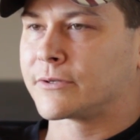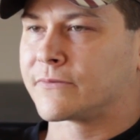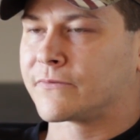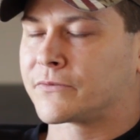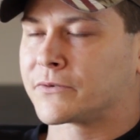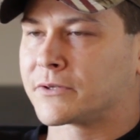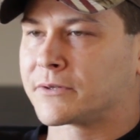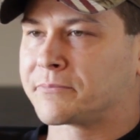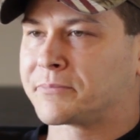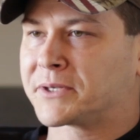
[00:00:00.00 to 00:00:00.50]

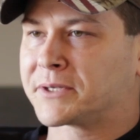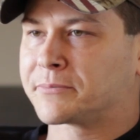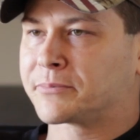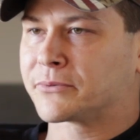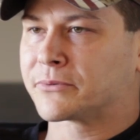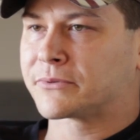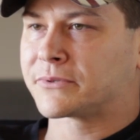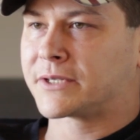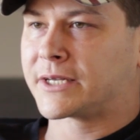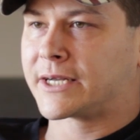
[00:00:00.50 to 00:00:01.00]
for the
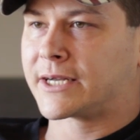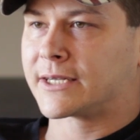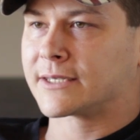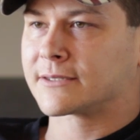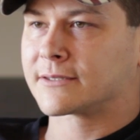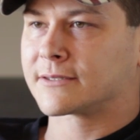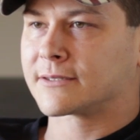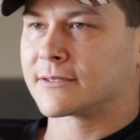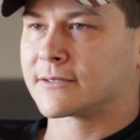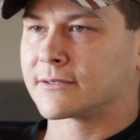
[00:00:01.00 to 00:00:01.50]
people
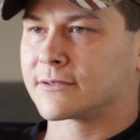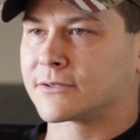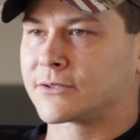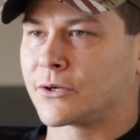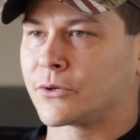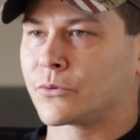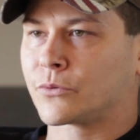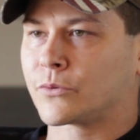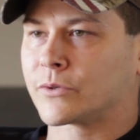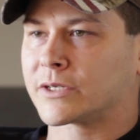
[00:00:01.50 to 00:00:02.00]
that
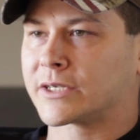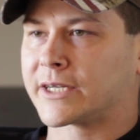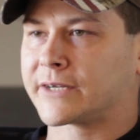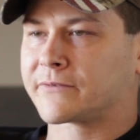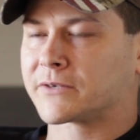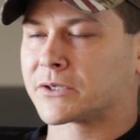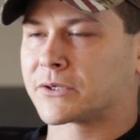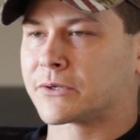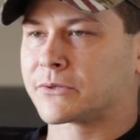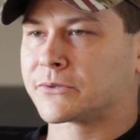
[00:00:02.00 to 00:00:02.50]
don't want to
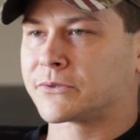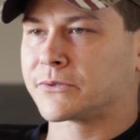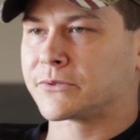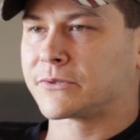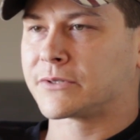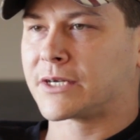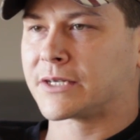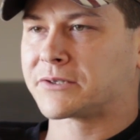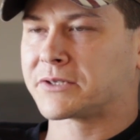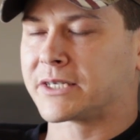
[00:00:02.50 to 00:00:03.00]
ever go through
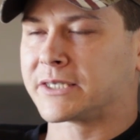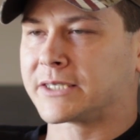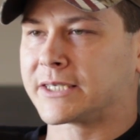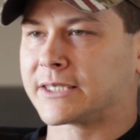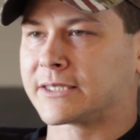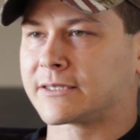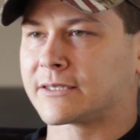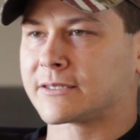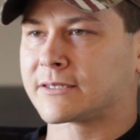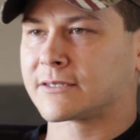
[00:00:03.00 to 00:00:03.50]
that, they
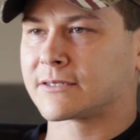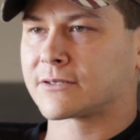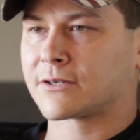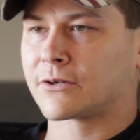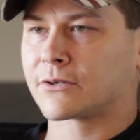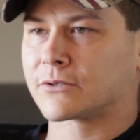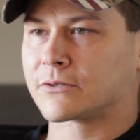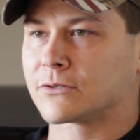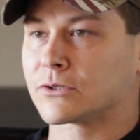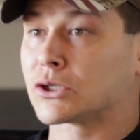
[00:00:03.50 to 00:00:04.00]
need to
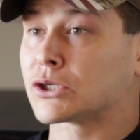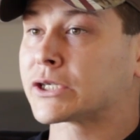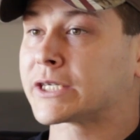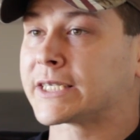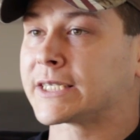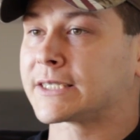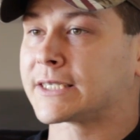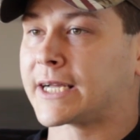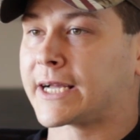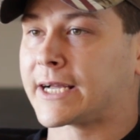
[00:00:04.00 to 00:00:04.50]
start
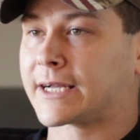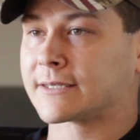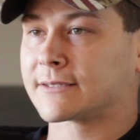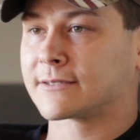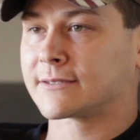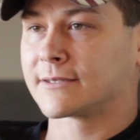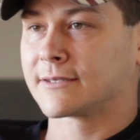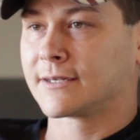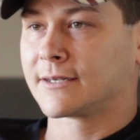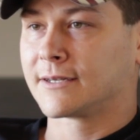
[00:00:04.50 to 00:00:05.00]
looking
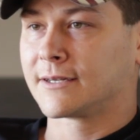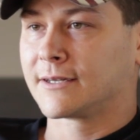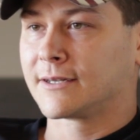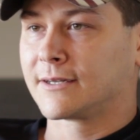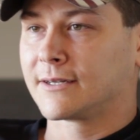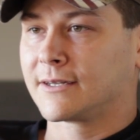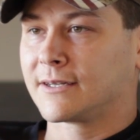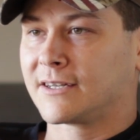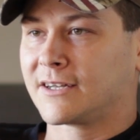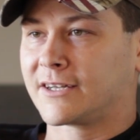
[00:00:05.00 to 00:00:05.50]
at,
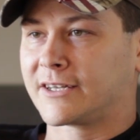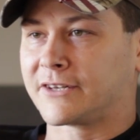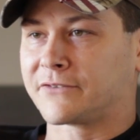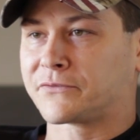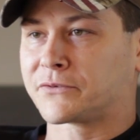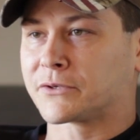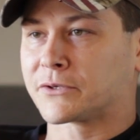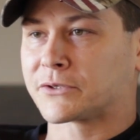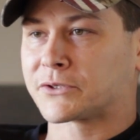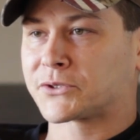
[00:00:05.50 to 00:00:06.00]

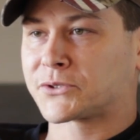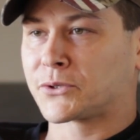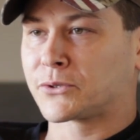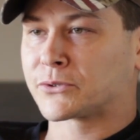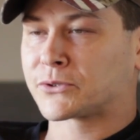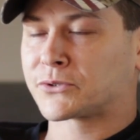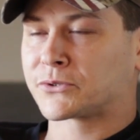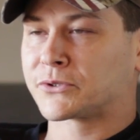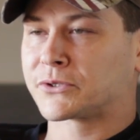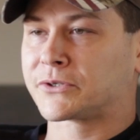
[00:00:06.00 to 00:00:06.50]
if you're a
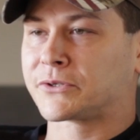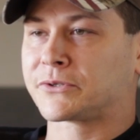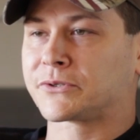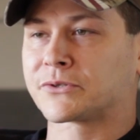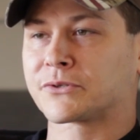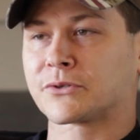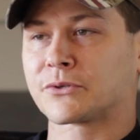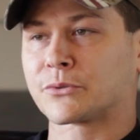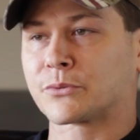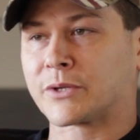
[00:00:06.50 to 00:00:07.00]
social
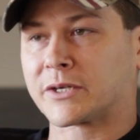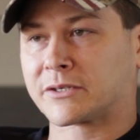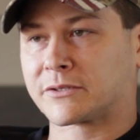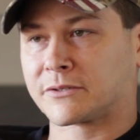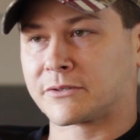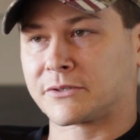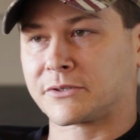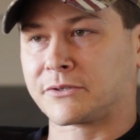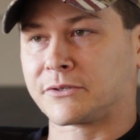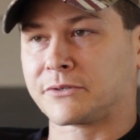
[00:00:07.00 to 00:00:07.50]
user or a
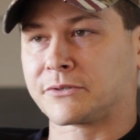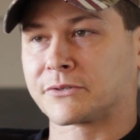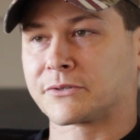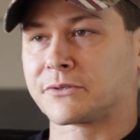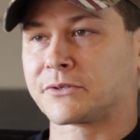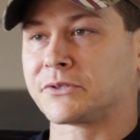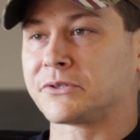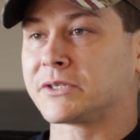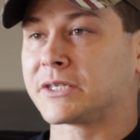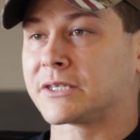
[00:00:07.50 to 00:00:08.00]
regular user,
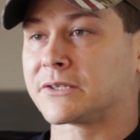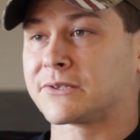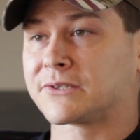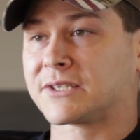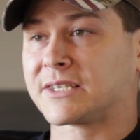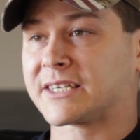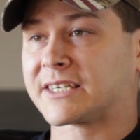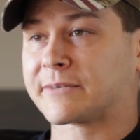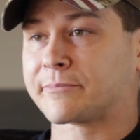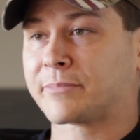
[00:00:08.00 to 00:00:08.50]
you need to
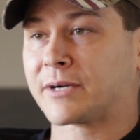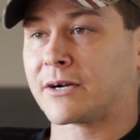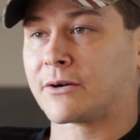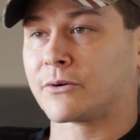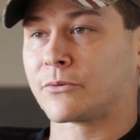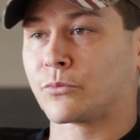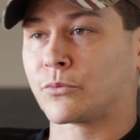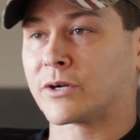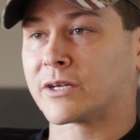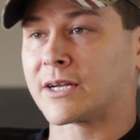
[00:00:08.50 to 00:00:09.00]
think
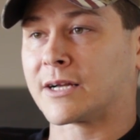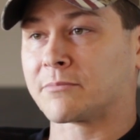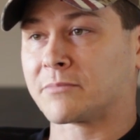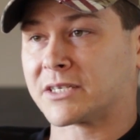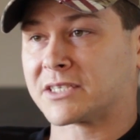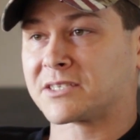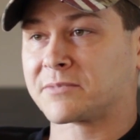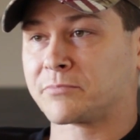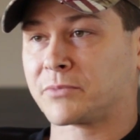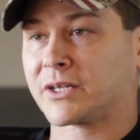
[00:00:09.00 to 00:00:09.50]
about what I'm
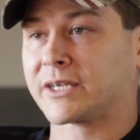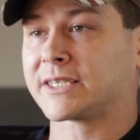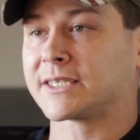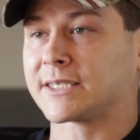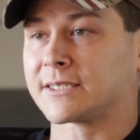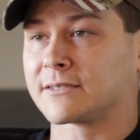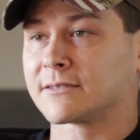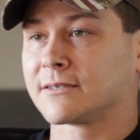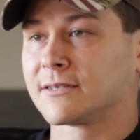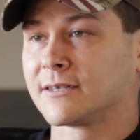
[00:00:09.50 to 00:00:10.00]

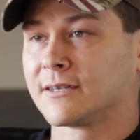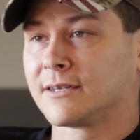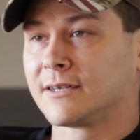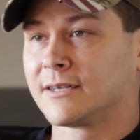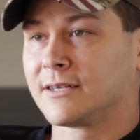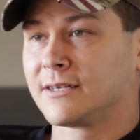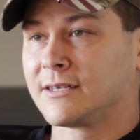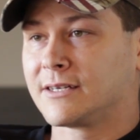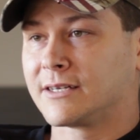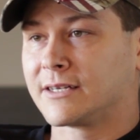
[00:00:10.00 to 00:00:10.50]
explaining.
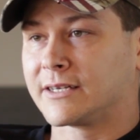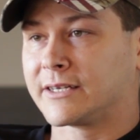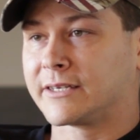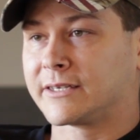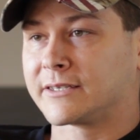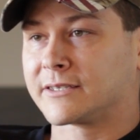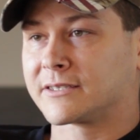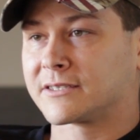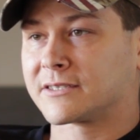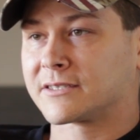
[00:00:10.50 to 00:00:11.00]

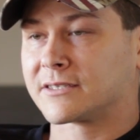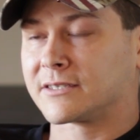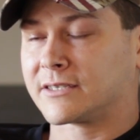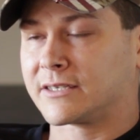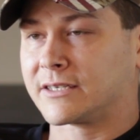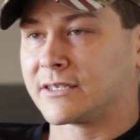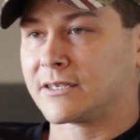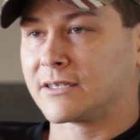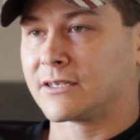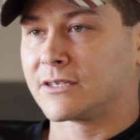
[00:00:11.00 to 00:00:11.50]
Is
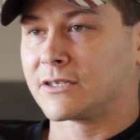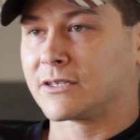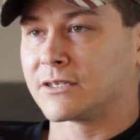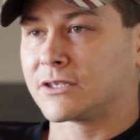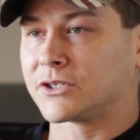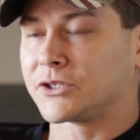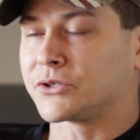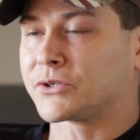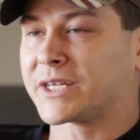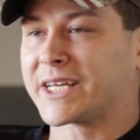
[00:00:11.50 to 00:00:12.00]

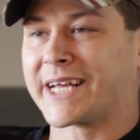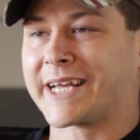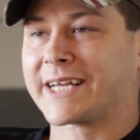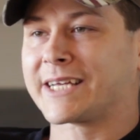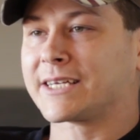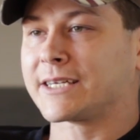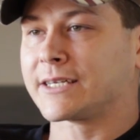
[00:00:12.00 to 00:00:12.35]
you can't